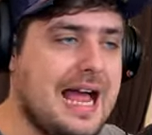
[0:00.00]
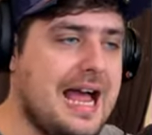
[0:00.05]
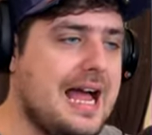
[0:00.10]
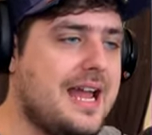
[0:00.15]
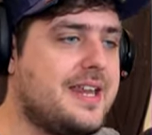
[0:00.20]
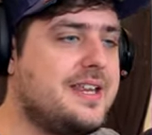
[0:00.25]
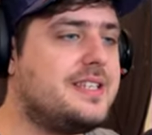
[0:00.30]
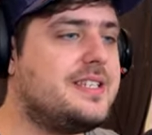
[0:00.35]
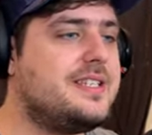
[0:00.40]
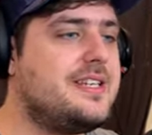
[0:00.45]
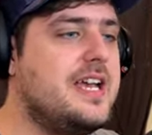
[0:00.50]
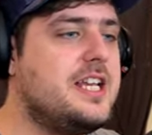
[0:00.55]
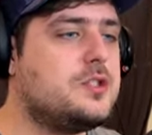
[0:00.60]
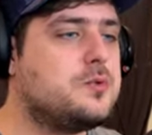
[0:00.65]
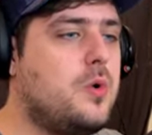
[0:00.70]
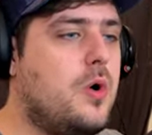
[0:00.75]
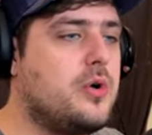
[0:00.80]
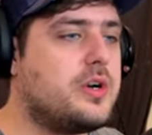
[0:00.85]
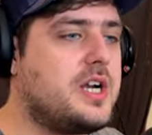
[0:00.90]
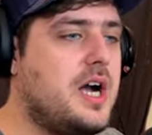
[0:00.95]
And in today's
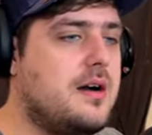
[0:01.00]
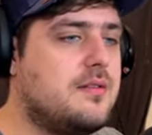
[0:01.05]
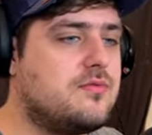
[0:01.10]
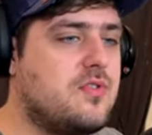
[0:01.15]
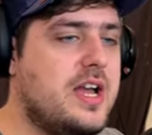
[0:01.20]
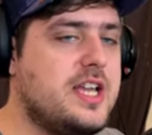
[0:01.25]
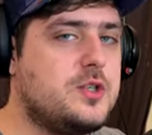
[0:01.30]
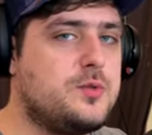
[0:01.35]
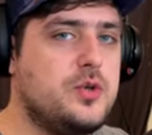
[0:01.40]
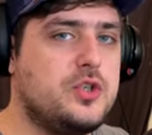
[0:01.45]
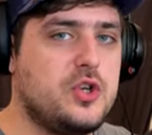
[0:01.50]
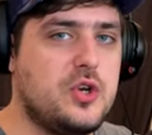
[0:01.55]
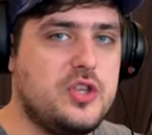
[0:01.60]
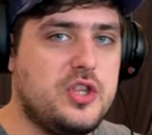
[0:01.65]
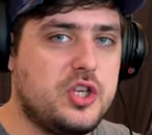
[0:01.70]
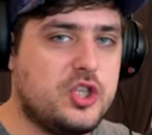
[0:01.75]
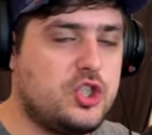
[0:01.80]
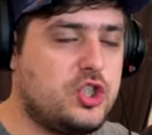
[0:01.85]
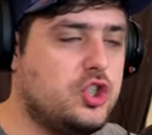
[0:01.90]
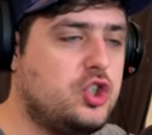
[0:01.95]
World Cup race we're doing
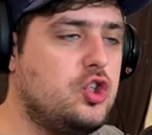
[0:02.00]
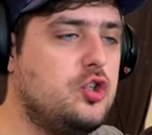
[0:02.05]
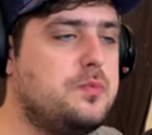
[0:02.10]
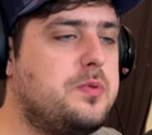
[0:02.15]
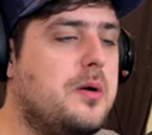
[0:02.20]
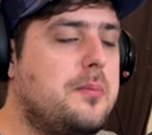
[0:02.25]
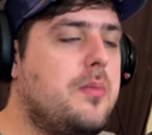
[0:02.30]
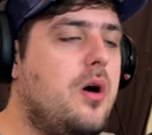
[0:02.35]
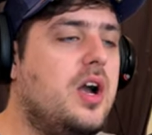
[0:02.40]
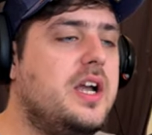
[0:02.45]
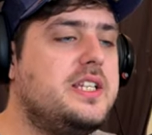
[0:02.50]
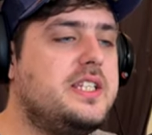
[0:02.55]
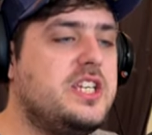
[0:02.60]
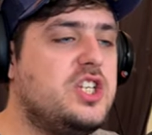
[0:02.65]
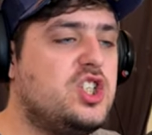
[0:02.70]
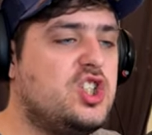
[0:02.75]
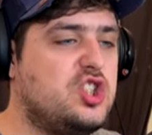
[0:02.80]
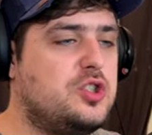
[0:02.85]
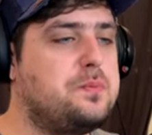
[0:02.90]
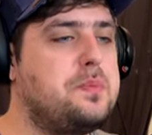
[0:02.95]
the super mighty,
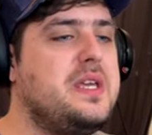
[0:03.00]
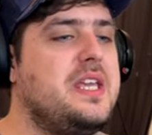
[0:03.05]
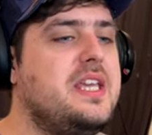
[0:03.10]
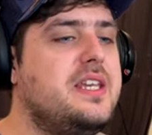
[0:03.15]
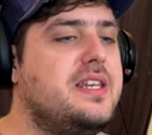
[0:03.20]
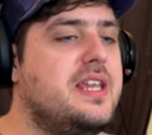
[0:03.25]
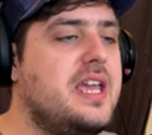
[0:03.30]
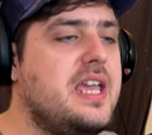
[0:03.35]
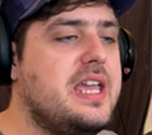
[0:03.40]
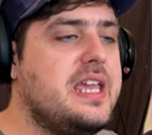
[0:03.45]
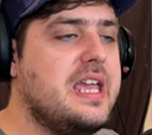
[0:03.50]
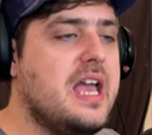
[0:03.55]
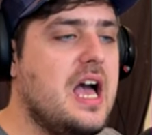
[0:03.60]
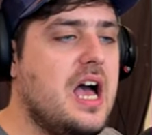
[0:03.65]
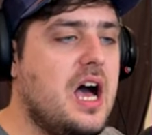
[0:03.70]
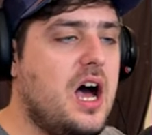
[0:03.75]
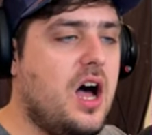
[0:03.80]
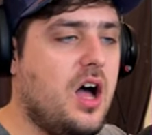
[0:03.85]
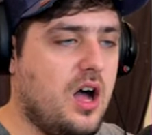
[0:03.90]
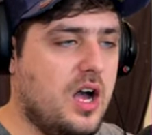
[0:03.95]
speedy,
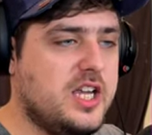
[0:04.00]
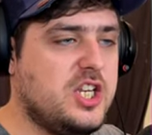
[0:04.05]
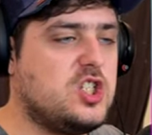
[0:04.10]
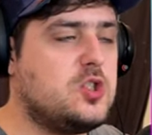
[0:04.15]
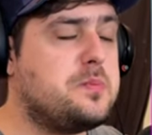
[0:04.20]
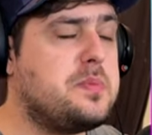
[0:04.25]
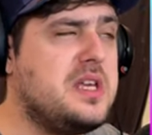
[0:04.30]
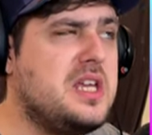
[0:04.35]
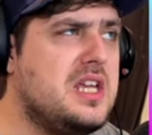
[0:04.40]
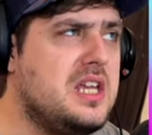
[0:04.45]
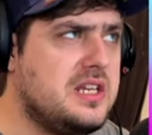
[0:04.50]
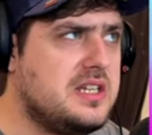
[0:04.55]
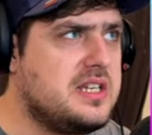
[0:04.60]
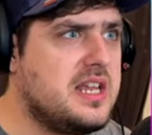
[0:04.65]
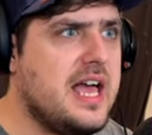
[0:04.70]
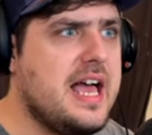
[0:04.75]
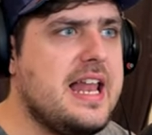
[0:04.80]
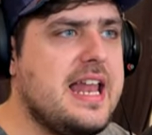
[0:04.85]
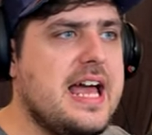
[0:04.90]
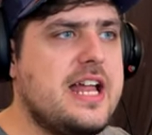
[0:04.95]
high-speed
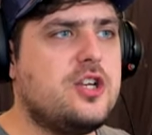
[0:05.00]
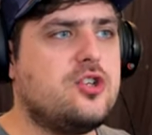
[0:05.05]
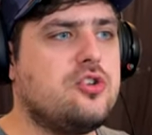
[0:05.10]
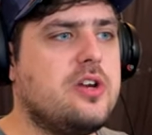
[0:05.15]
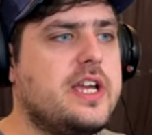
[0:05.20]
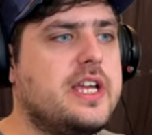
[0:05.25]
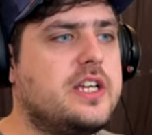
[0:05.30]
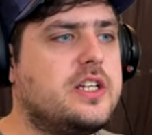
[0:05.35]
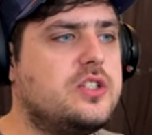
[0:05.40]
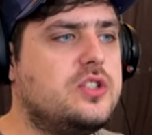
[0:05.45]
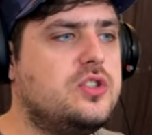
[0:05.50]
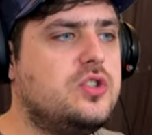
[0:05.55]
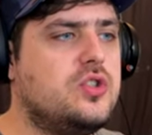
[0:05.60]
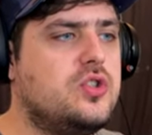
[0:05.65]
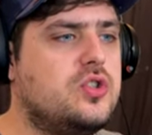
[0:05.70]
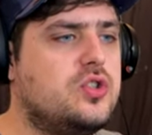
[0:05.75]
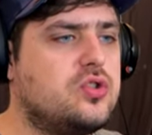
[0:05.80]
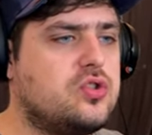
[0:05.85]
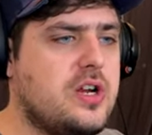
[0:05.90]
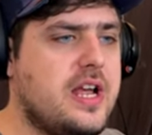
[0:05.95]
electric
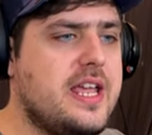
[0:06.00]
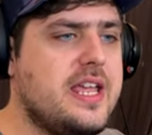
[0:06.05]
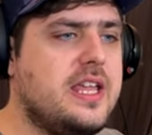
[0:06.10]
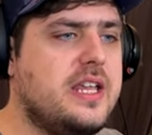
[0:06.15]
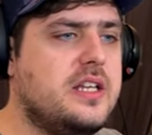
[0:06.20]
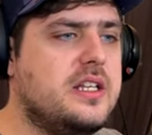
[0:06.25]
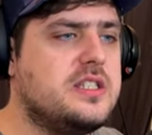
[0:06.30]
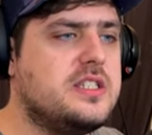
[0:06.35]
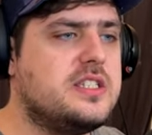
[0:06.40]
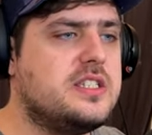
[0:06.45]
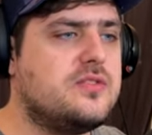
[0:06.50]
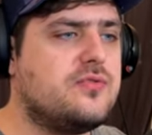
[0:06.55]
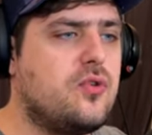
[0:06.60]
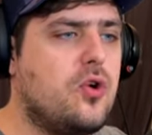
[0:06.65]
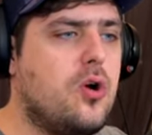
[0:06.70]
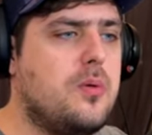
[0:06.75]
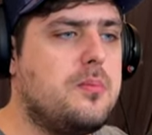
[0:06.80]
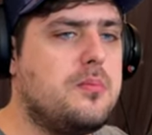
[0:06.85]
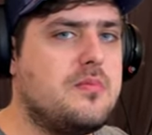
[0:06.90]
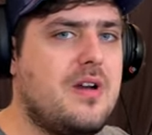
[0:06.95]
trains
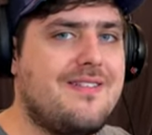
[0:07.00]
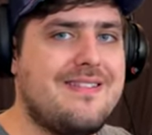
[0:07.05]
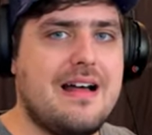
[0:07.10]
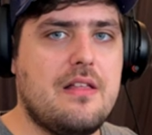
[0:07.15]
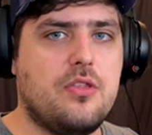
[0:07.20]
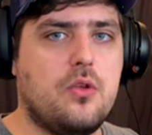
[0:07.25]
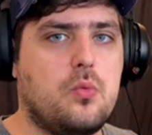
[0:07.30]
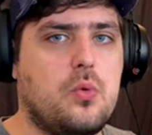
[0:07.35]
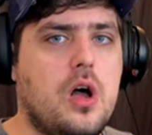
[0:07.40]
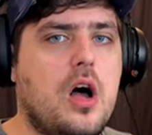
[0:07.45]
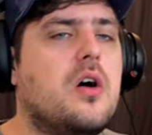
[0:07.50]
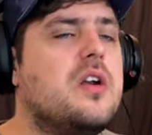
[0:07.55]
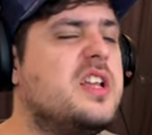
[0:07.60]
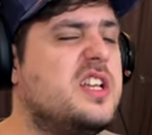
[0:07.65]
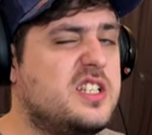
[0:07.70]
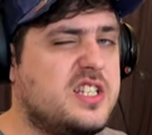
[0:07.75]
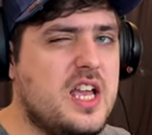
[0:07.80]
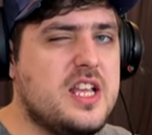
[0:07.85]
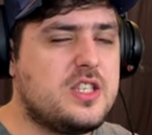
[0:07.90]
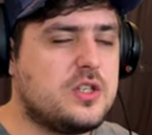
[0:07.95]
from around the world.
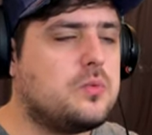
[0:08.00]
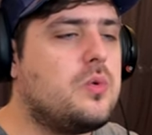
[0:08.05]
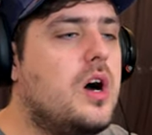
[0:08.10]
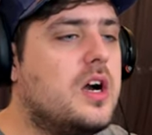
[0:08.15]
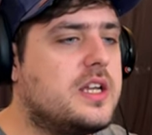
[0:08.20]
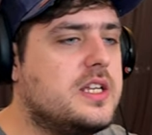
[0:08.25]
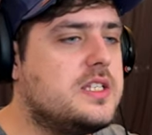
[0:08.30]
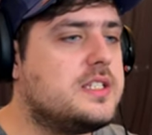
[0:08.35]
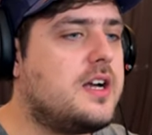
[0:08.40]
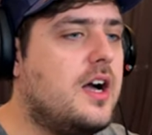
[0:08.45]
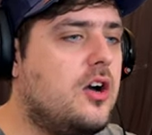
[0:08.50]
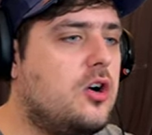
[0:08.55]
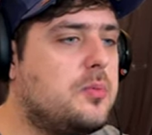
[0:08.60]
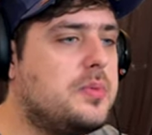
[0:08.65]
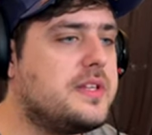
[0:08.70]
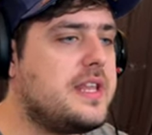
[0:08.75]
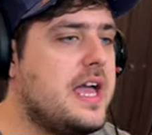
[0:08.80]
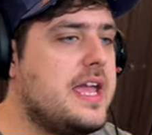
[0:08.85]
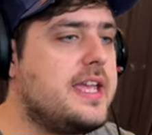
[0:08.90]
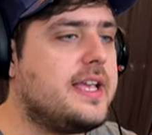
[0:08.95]
It's a working title,
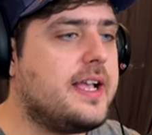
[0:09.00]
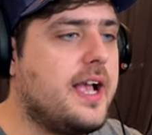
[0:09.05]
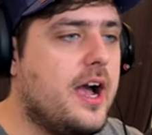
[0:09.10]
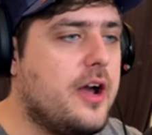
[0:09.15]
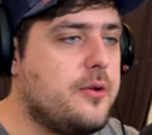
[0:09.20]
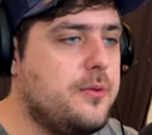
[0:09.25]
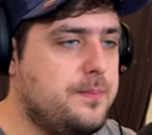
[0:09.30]
but there you go.